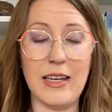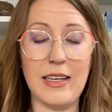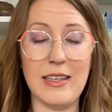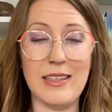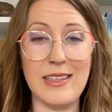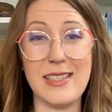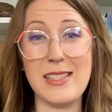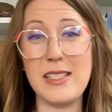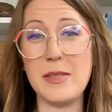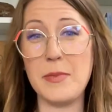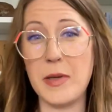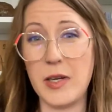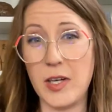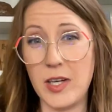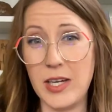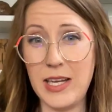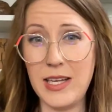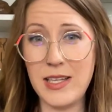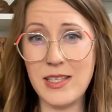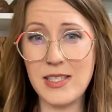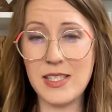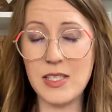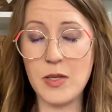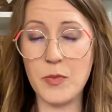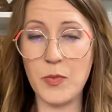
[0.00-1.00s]

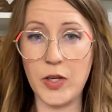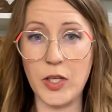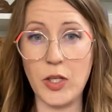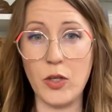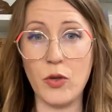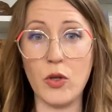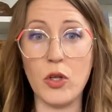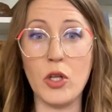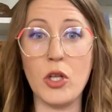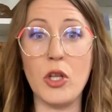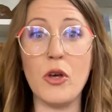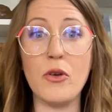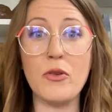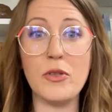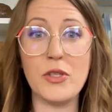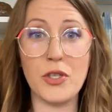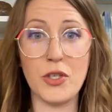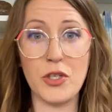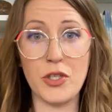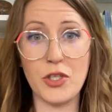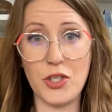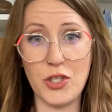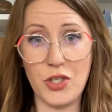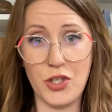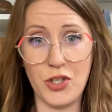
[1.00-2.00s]
experience to bring you
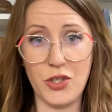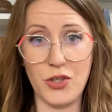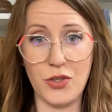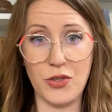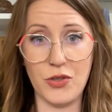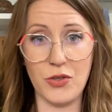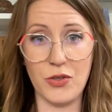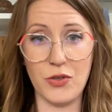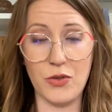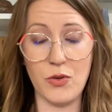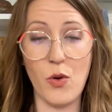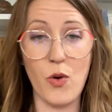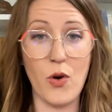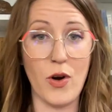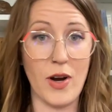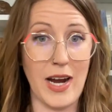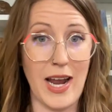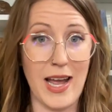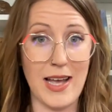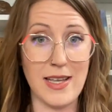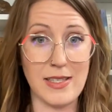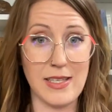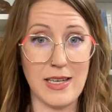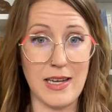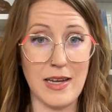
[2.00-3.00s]
closer to
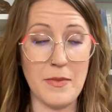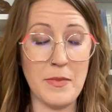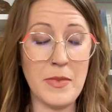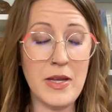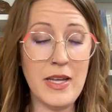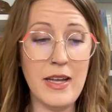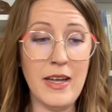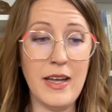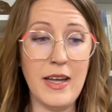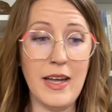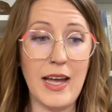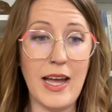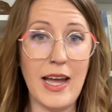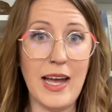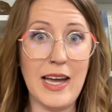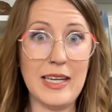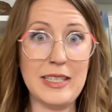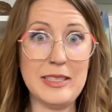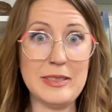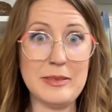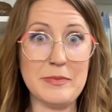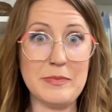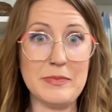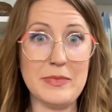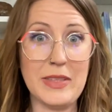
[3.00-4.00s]
orgasm,
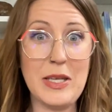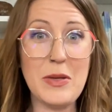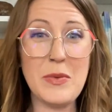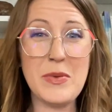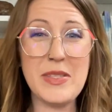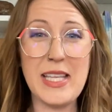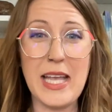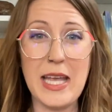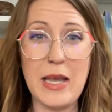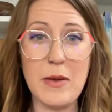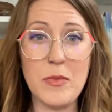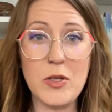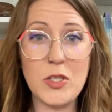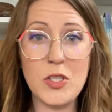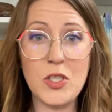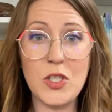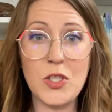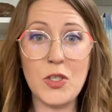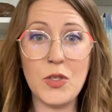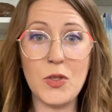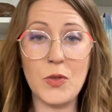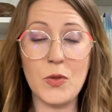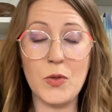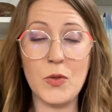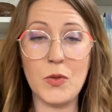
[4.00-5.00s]
he was able
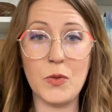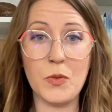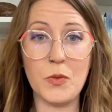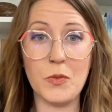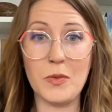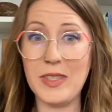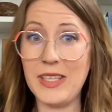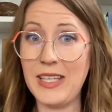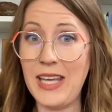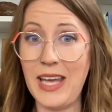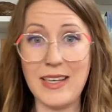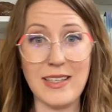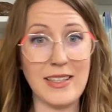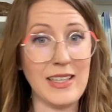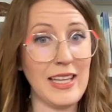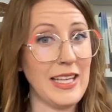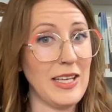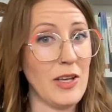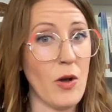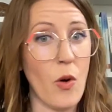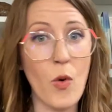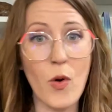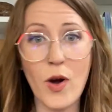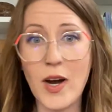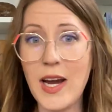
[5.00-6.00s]
to get
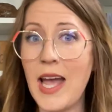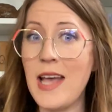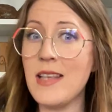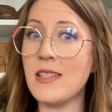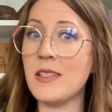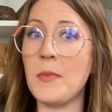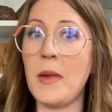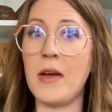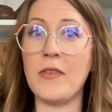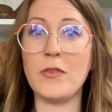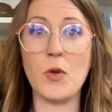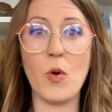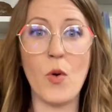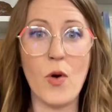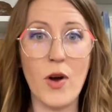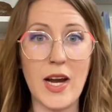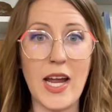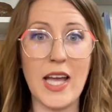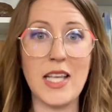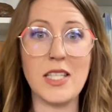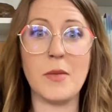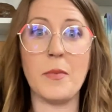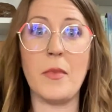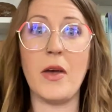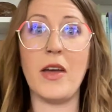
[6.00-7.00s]
orgasm after
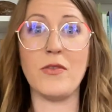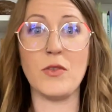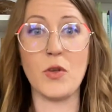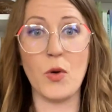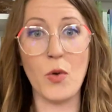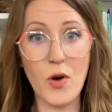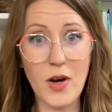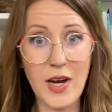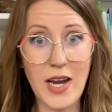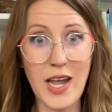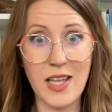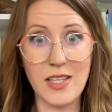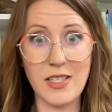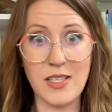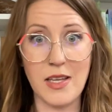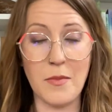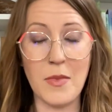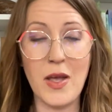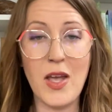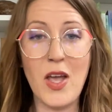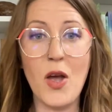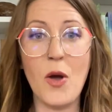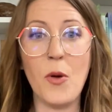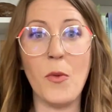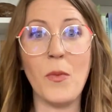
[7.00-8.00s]
orgasm after orgasm
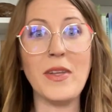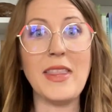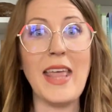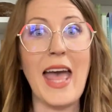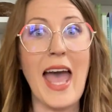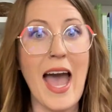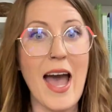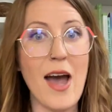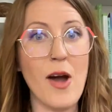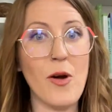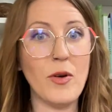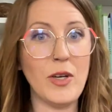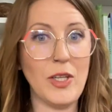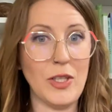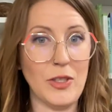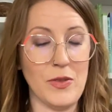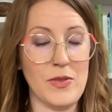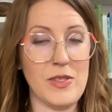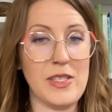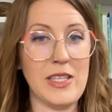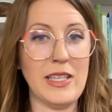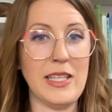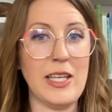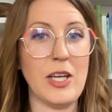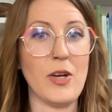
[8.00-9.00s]
without
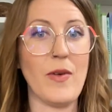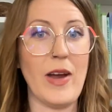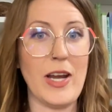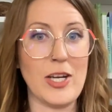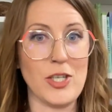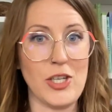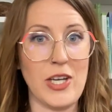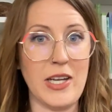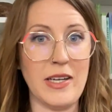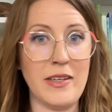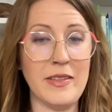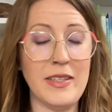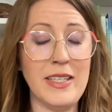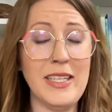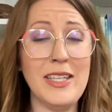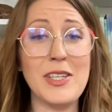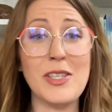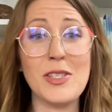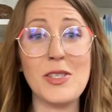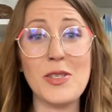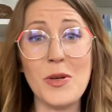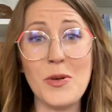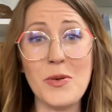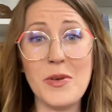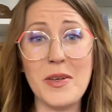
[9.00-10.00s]
losing the erection.
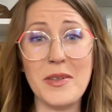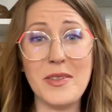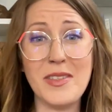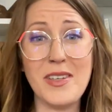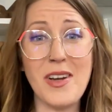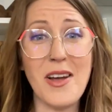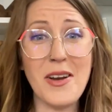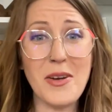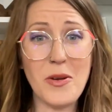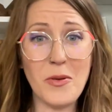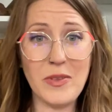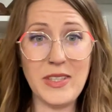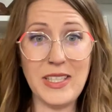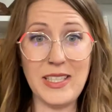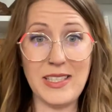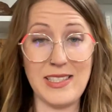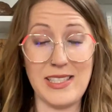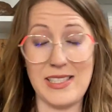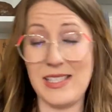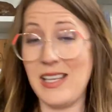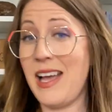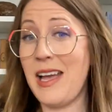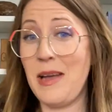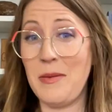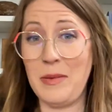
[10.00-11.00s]
So not only
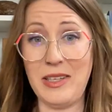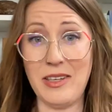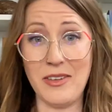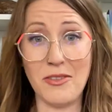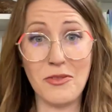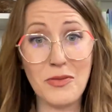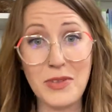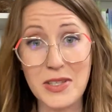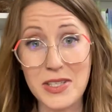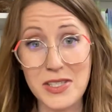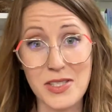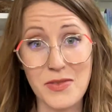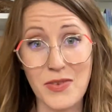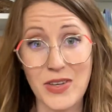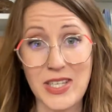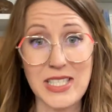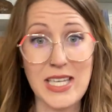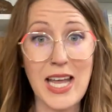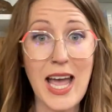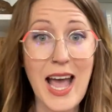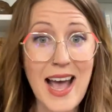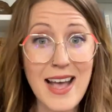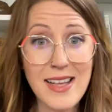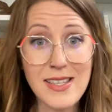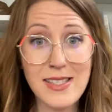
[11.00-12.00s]
does it feels
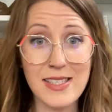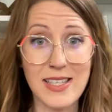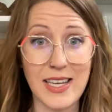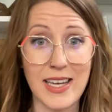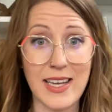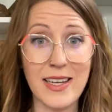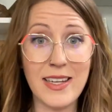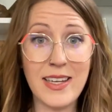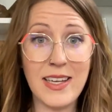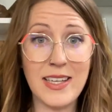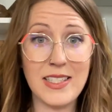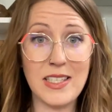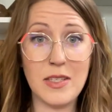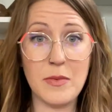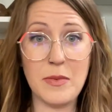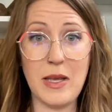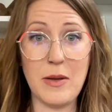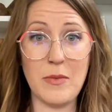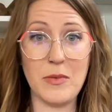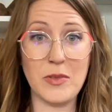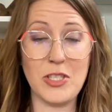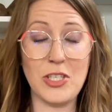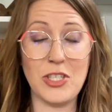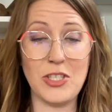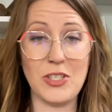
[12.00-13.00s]
fantastic to be
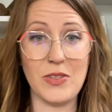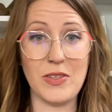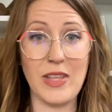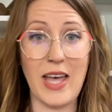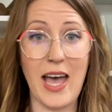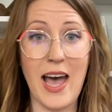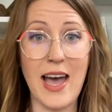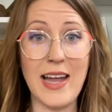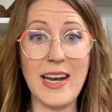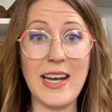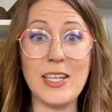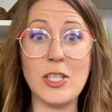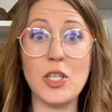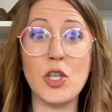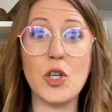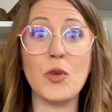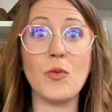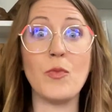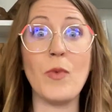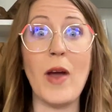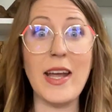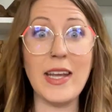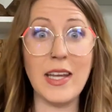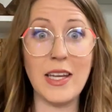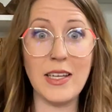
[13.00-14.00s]
able to do that and to
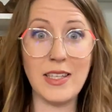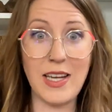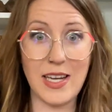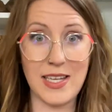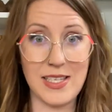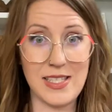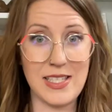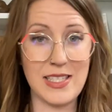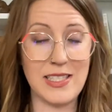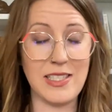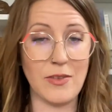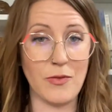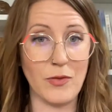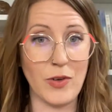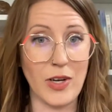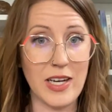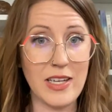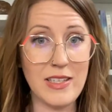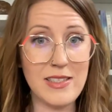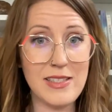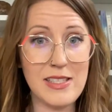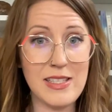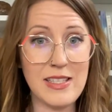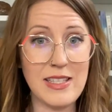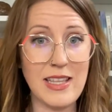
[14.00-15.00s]
recognize the
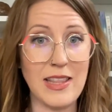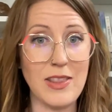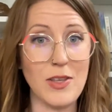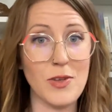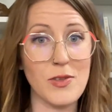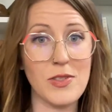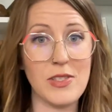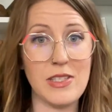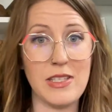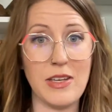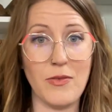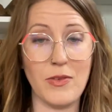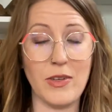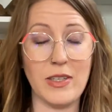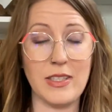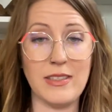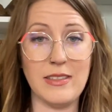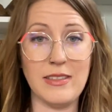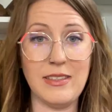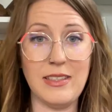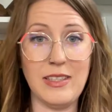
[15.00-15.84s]
difference, that there's different,